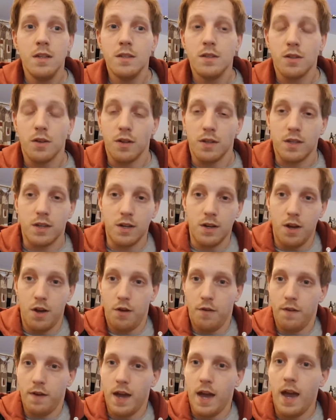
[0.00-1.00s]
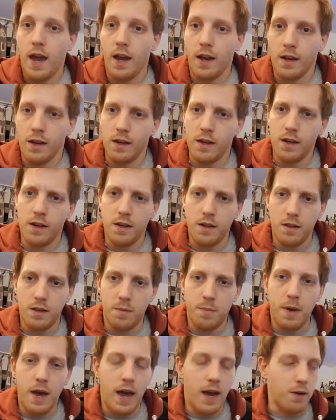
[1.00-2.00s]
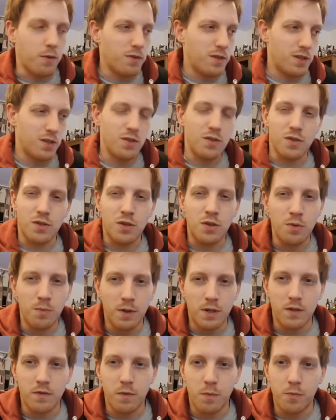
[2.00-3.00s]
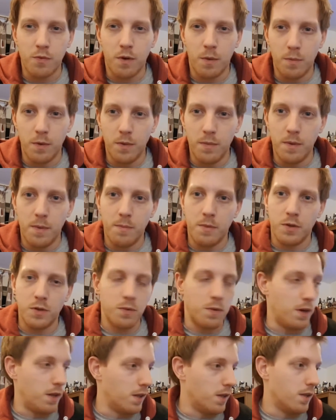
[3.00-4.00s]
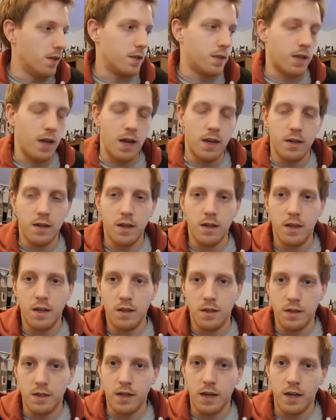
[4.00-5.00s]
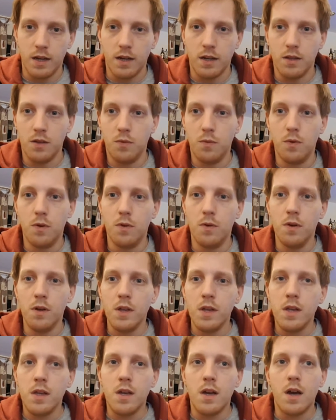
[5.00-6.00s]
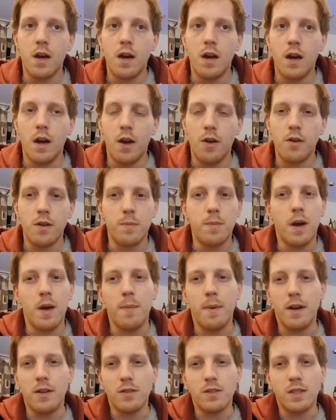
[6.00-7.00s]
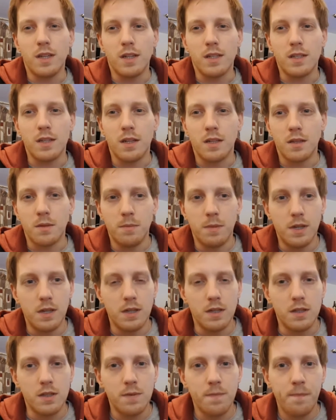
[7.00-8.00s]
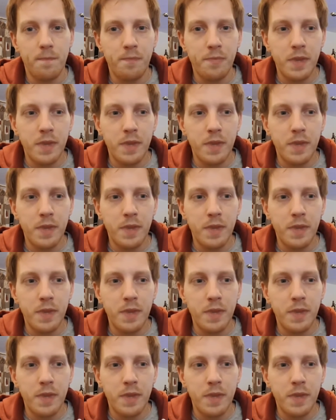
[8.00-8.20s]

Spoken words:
so it's going to overhang the back, which is not too much of a problem in between the stand and the tank and the wall, only by about 6 centimeters.